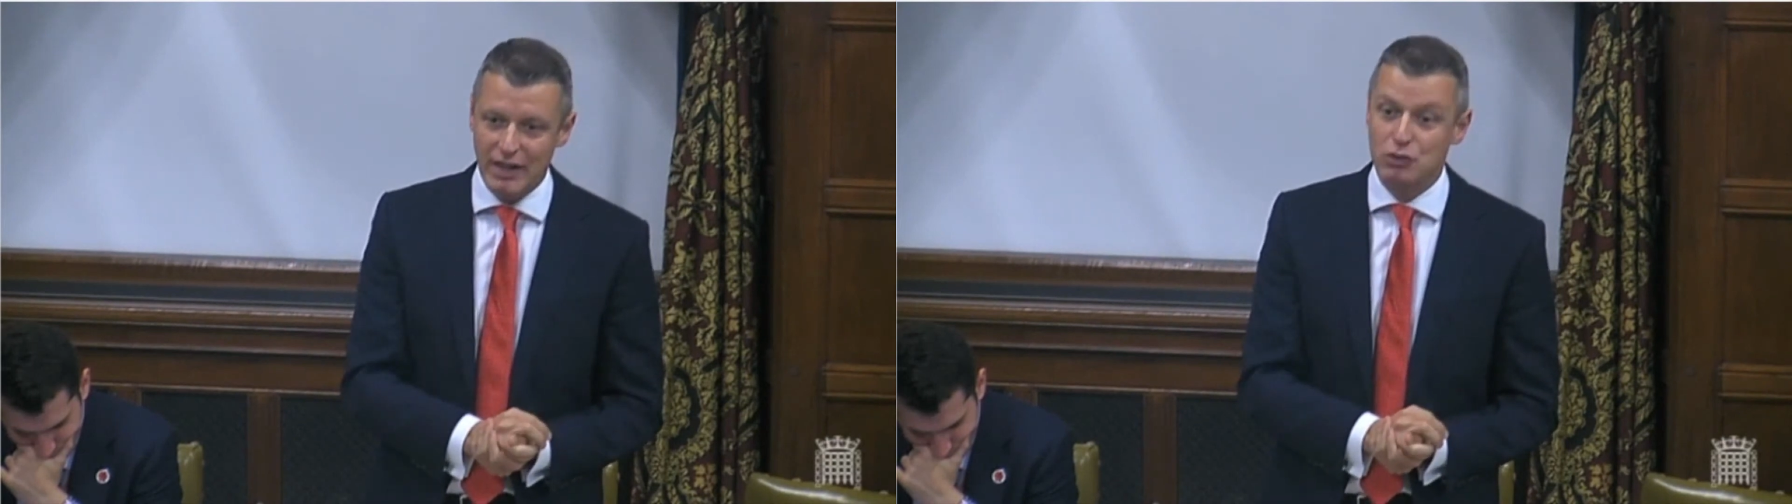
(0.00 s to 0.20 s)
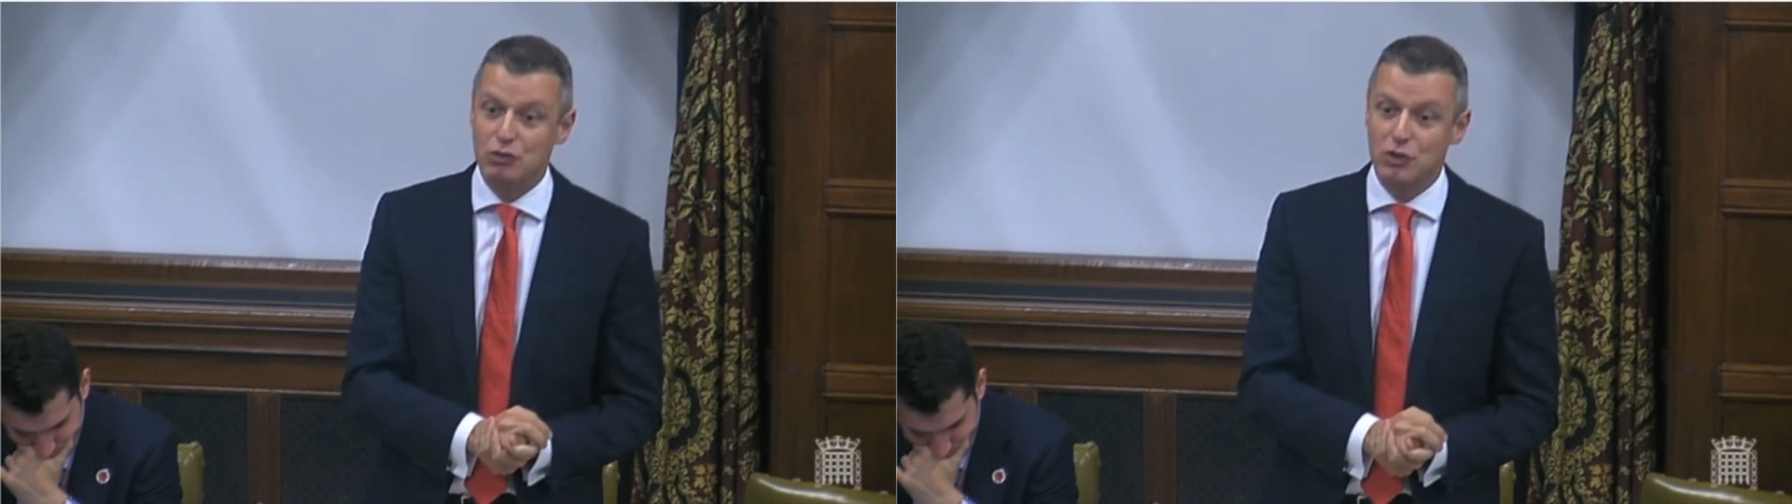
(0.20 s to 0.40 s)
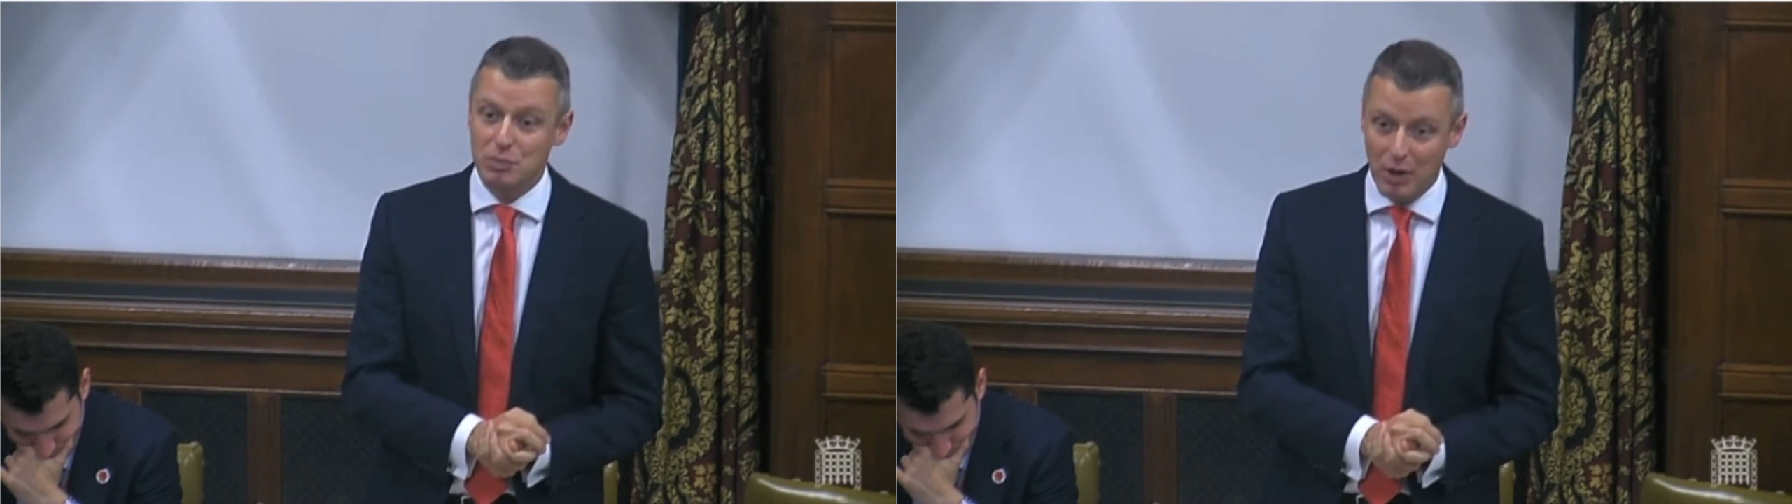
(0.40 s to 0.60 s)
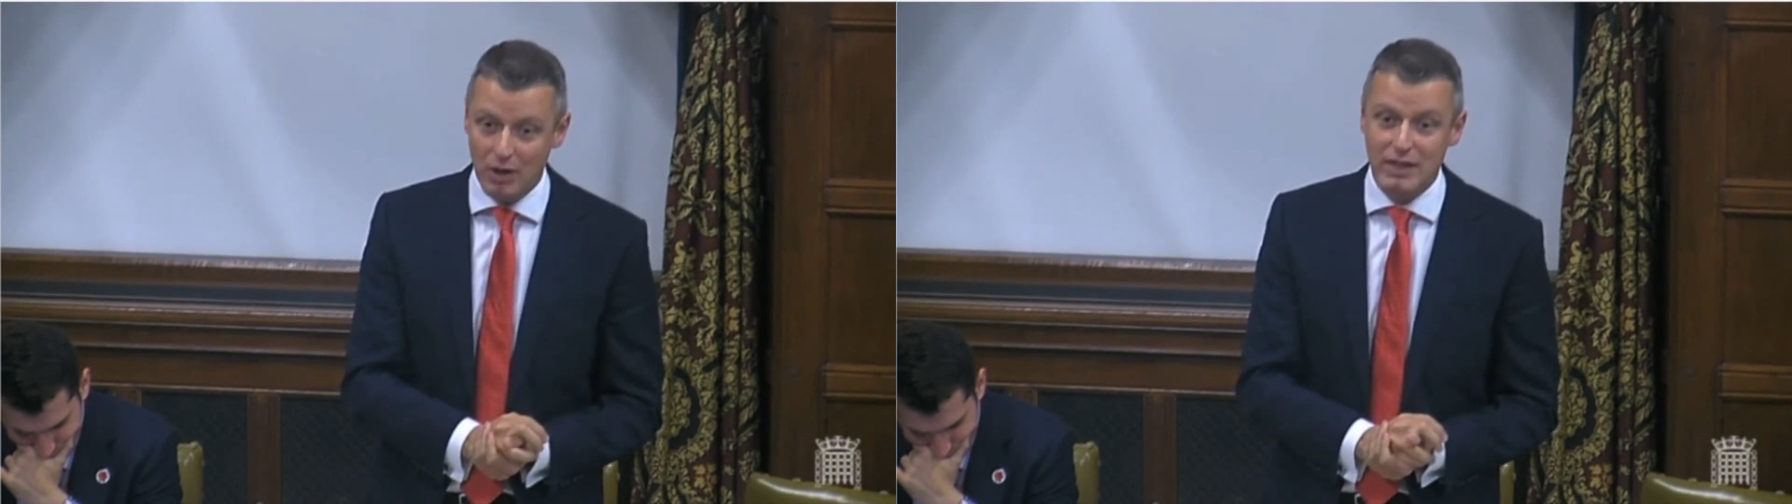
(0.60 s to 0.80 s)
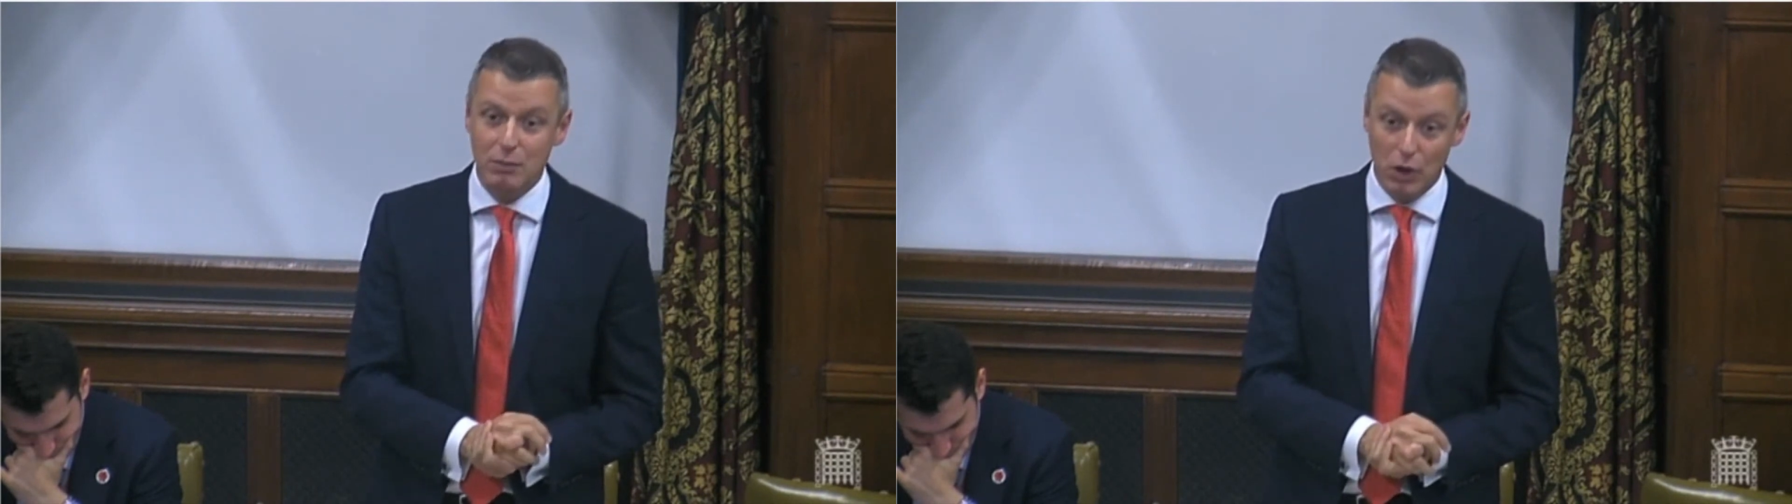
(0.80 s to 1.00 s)
is
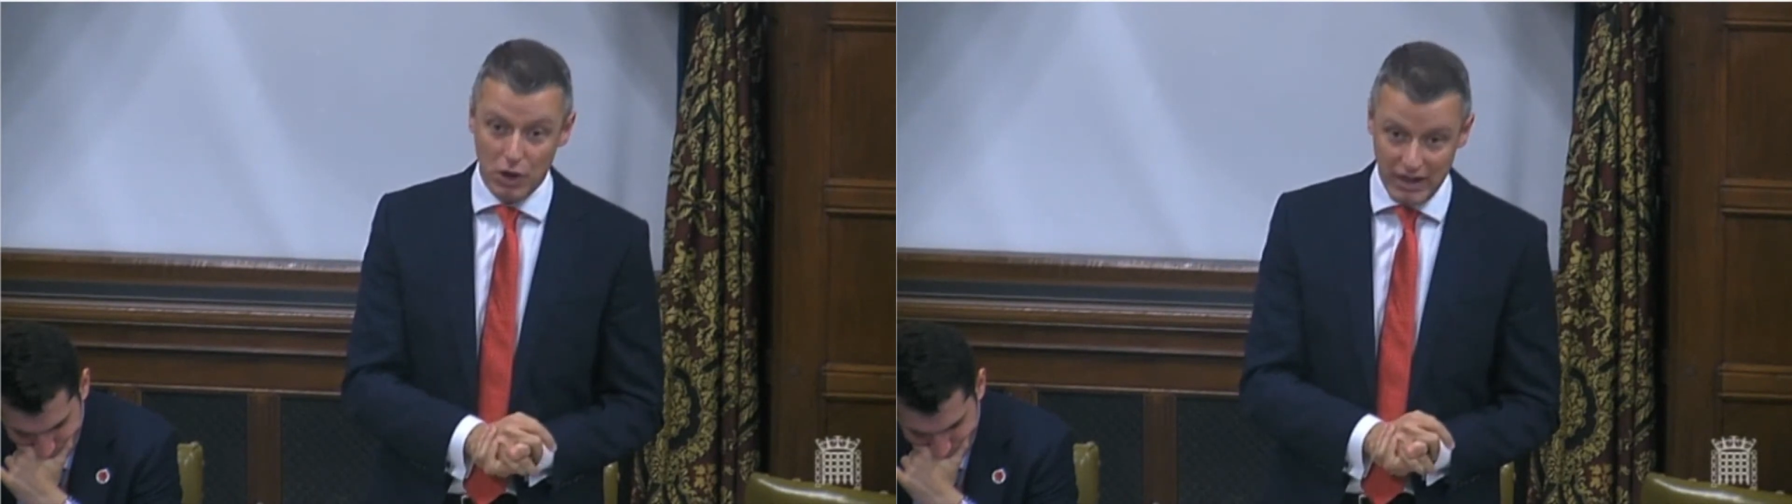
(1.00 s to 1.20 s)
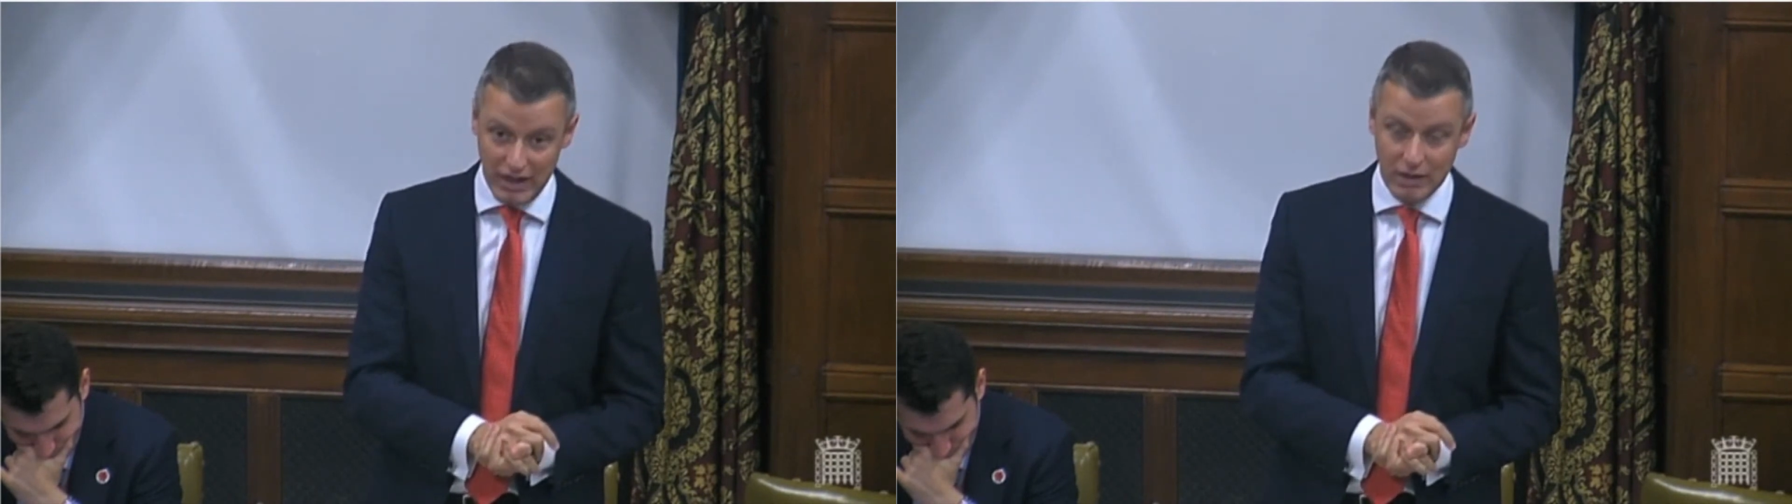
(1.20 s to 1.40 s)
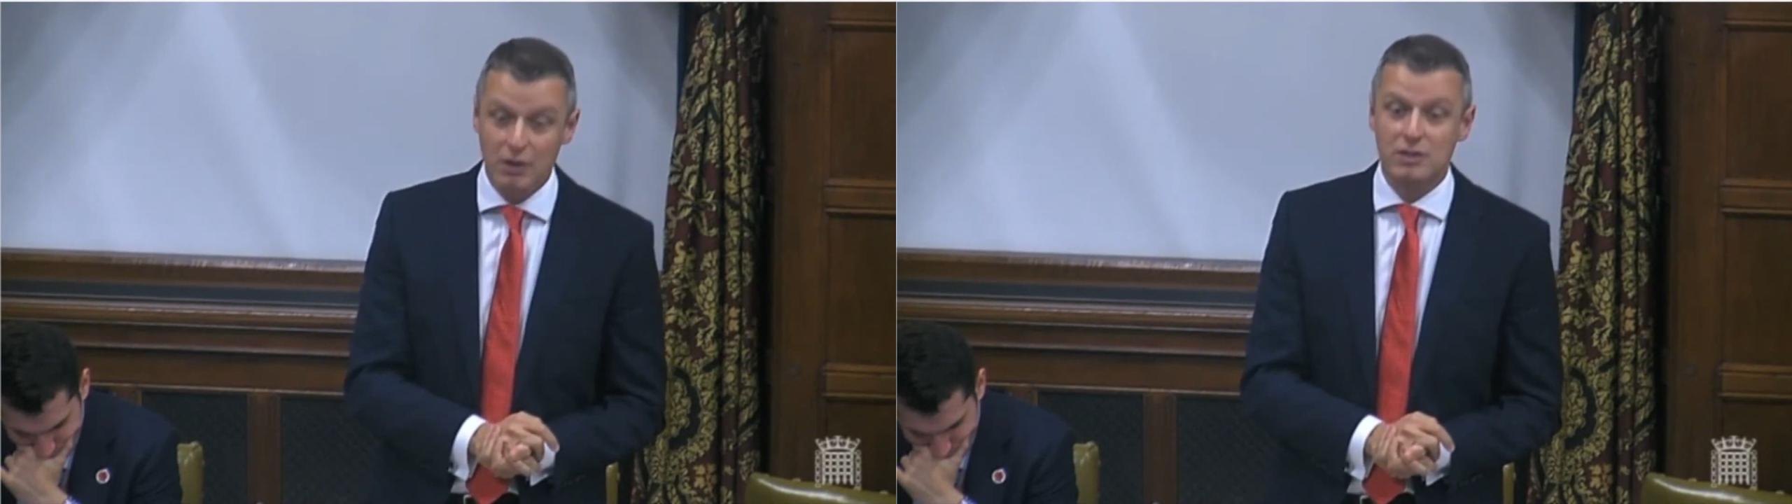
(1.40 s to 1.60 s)
cross-party working